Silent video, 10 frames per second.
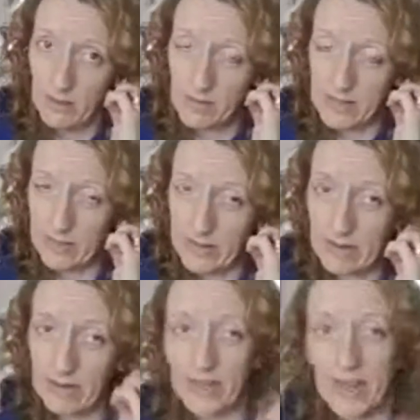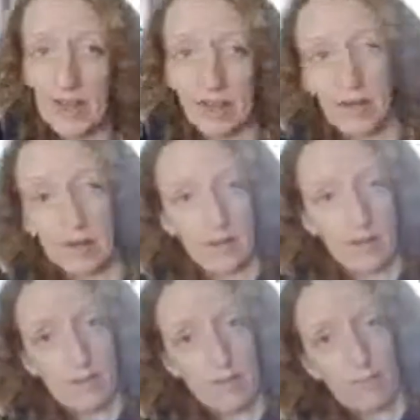Because every now and again,
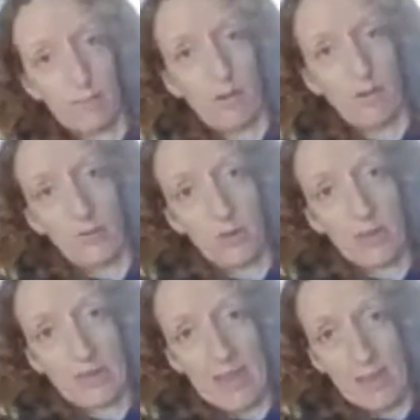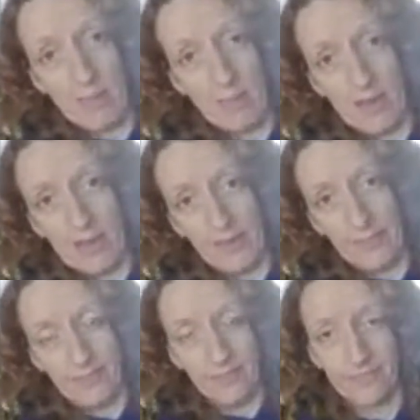on the doggy cam up there,
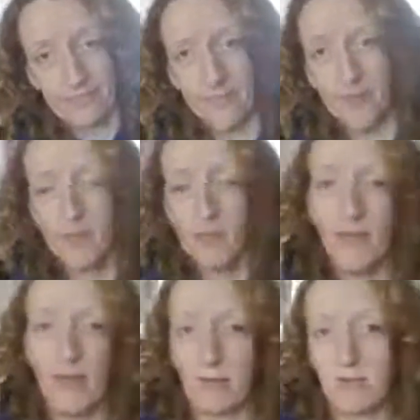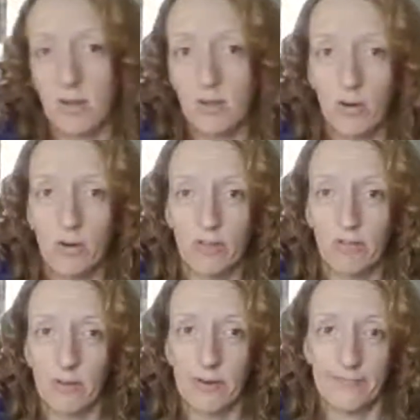he'll start talking
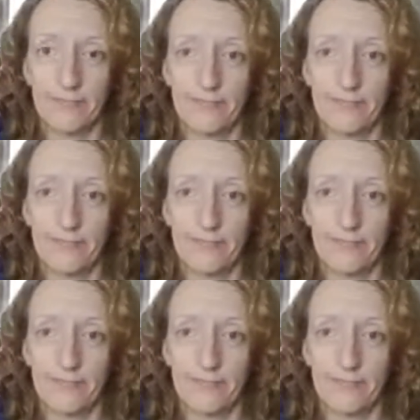through it.